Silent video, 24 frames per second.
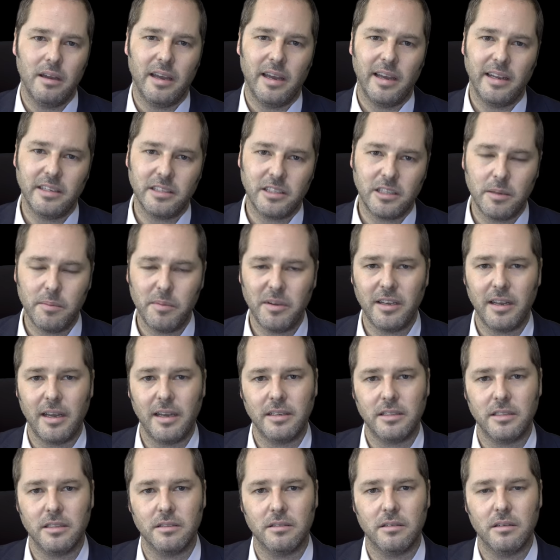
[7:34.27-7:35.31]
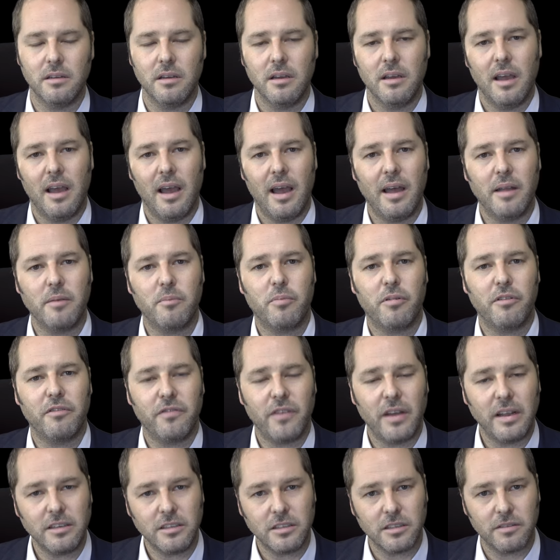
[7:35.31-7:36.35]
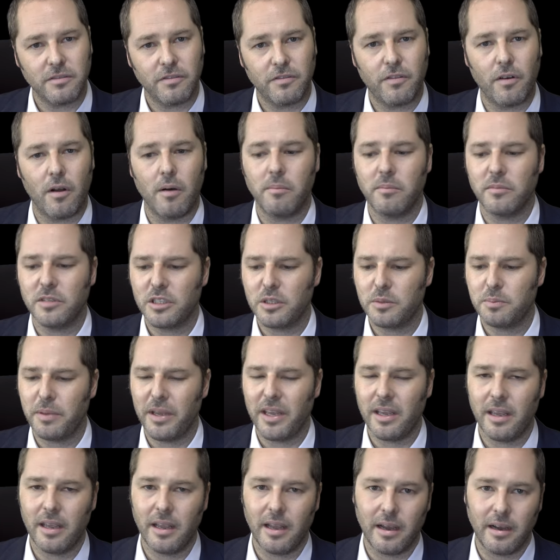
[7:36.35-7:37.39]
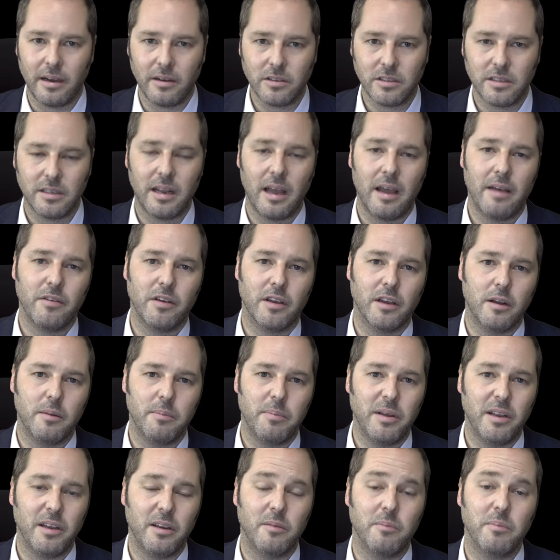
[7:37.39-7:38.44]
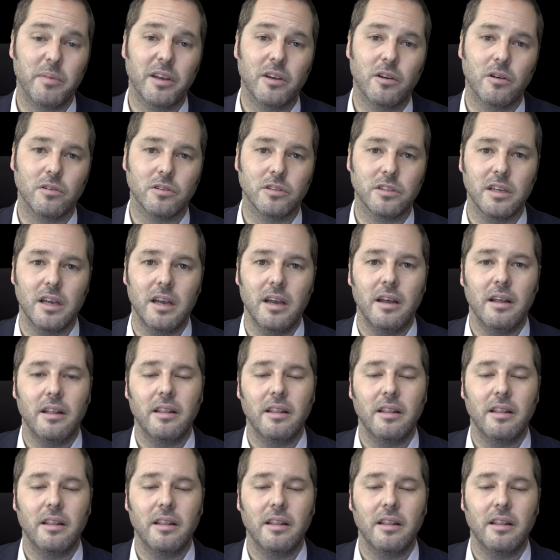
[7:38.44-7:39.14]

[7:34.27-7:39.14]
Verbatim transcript: intimidated and prevented from speaking out and having an opinion because